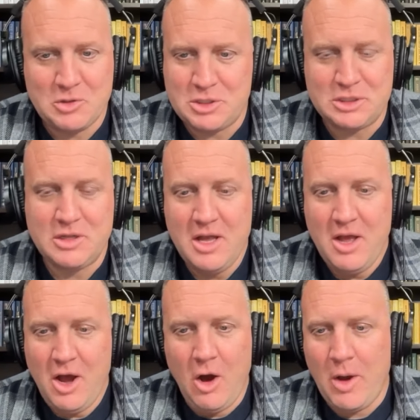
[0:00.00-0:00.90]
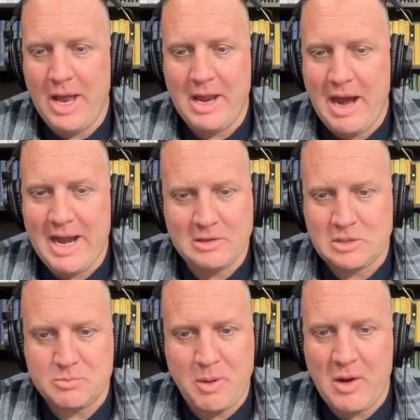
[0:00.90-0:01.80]
Just AI, I'll
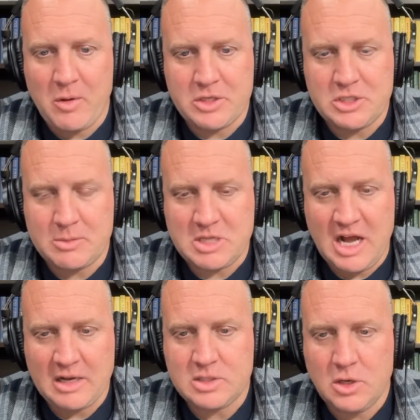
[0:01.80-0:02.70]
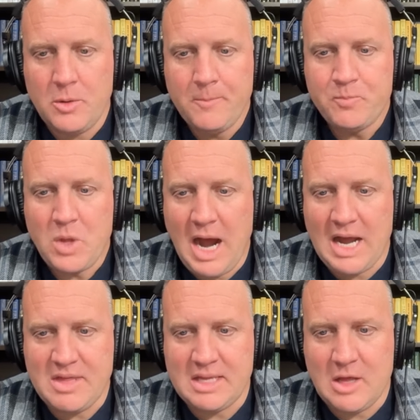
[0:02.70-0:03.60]
just buy all the chip stocks. So I
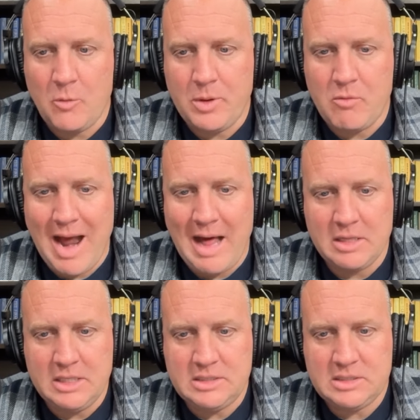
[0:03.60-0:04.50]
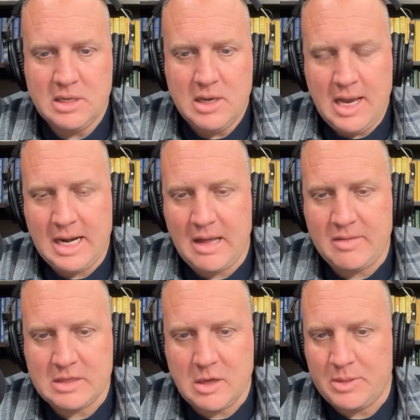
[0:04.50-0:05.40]
think there'll be rallies and I
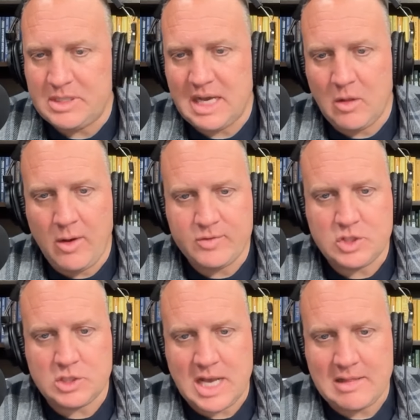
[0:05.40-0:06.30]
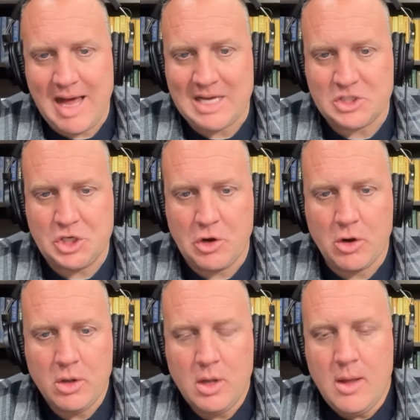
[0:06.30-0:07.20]
think there'll be sell-offs just like last year.
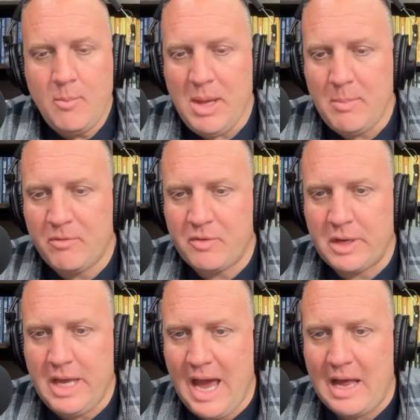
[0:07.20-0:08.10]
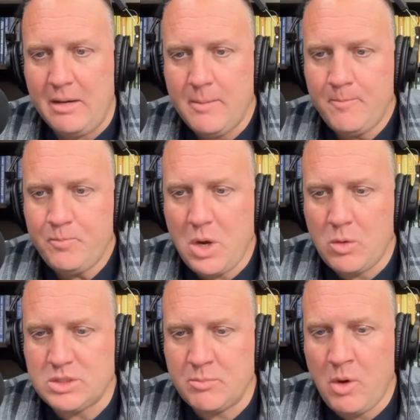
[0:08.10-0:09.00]
People forget there
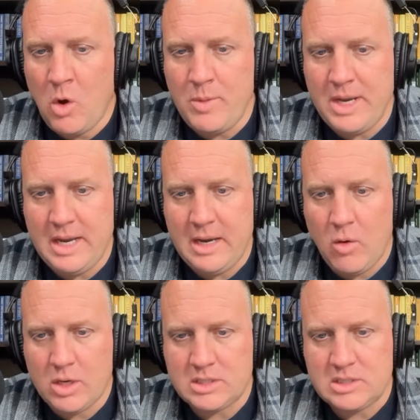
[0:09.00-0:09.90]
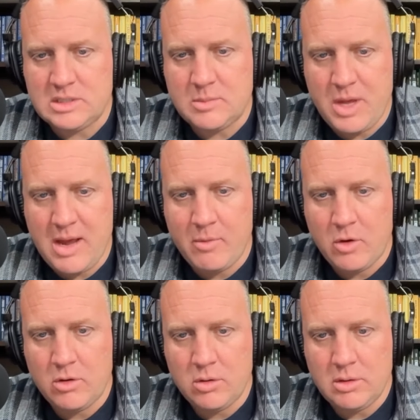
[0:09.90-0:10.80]
was a moment in August and
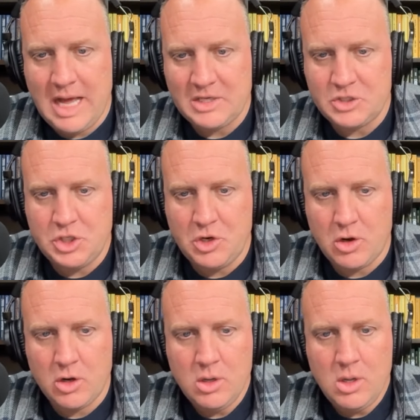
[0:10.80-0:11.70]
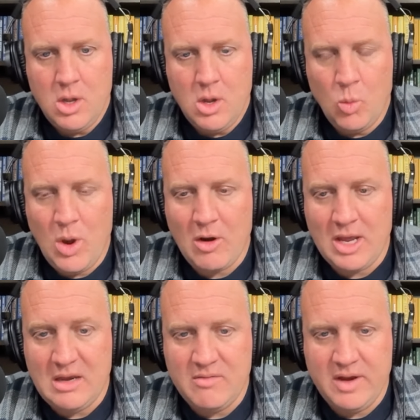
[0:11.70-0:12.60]
September last year where
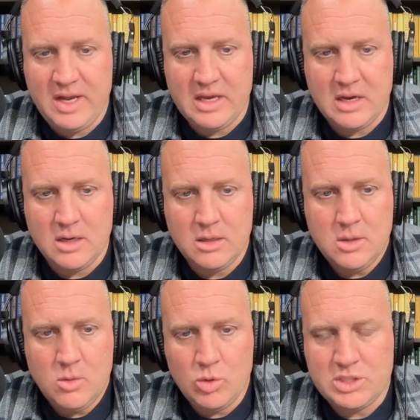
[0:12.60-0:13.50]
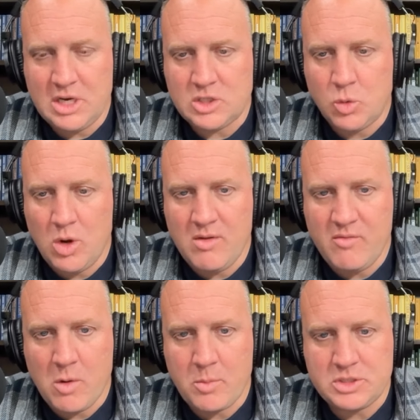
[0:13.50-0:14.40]
Nvidia was in a
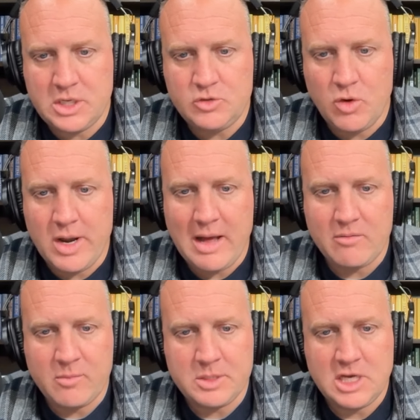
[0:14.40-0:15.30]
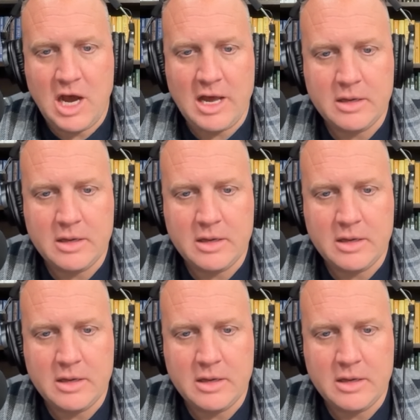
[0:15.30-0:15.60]
24% drawdown from its high.